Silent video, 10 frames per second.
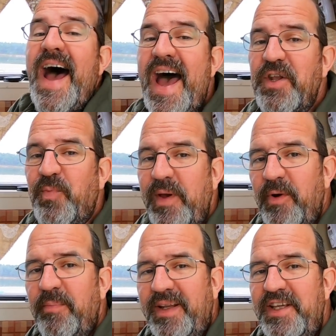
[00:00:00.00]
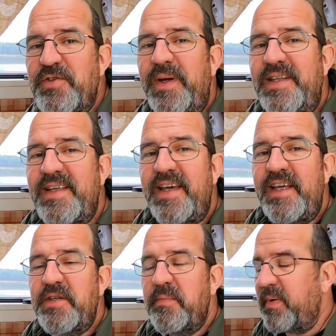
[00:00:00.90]
And we were pleased we
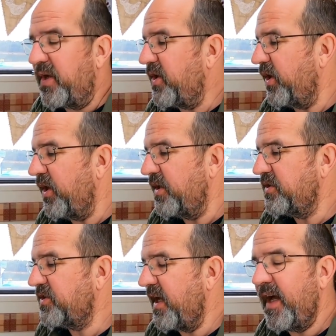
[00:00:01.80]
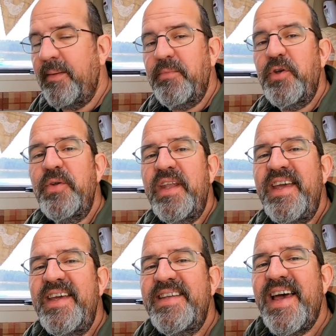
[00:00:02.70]
did because um, you
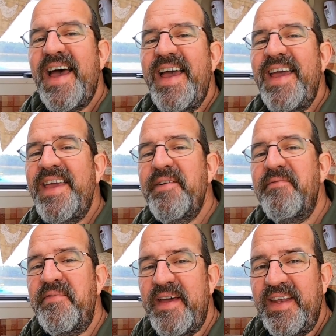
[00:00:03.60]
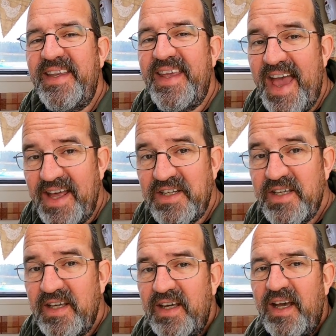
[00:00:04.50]
need a
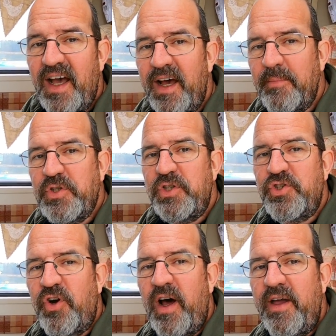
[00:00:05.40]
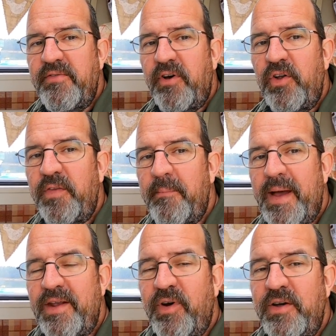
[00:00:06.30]
vignette um, to drive on the
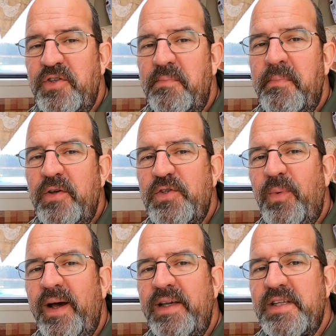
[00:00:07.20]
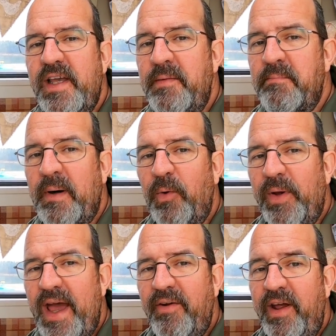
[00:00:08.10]
main roads and motorways in
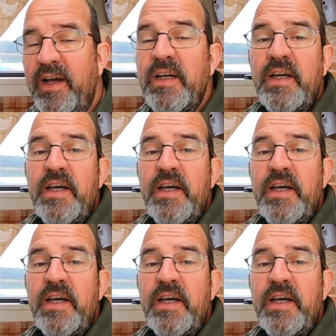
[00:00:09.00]
Bulgaria.